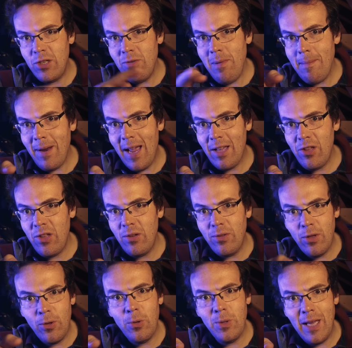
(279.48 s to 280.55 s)
do you remember actually on
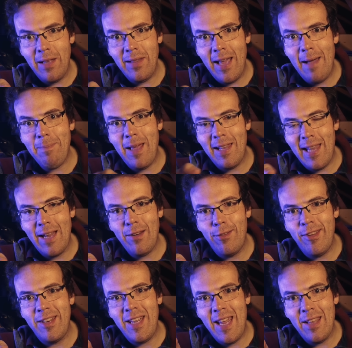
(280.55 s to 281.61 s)
the cooldown lap that Lando
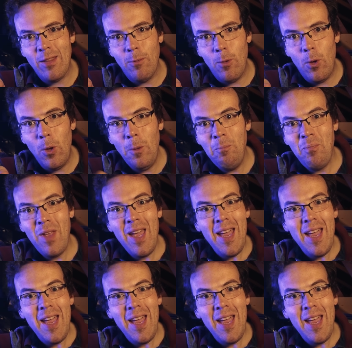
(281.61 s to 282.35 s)
said he hit the wall?